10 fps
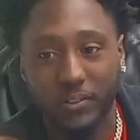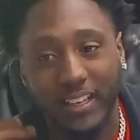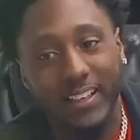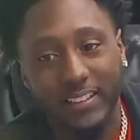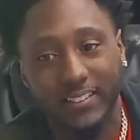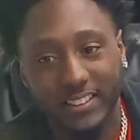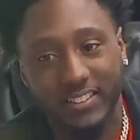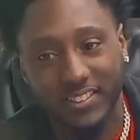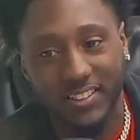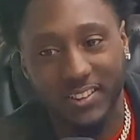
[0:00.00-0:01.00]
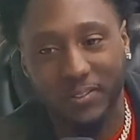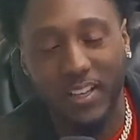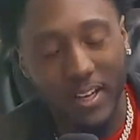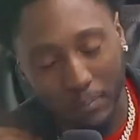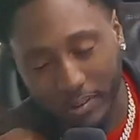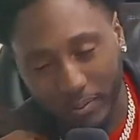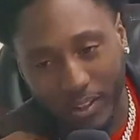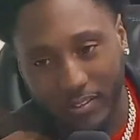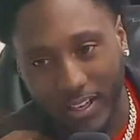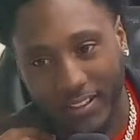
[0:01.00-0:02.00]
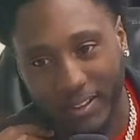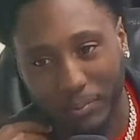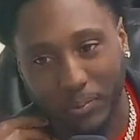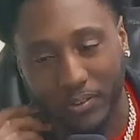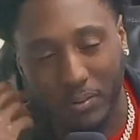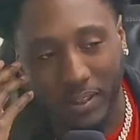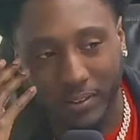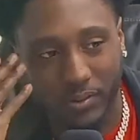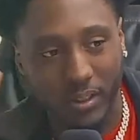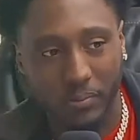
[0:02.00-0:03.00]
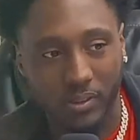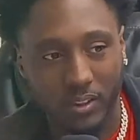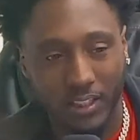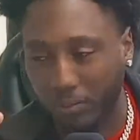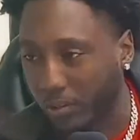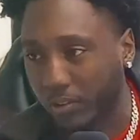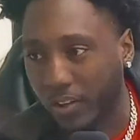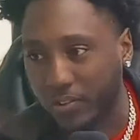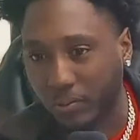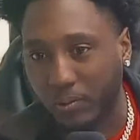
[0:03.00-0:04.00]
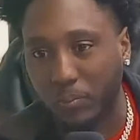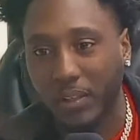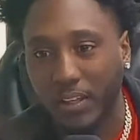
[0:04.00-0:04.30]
I gotta teach the stuff, but sometimes I get bored. So I might do something silly like run across the room.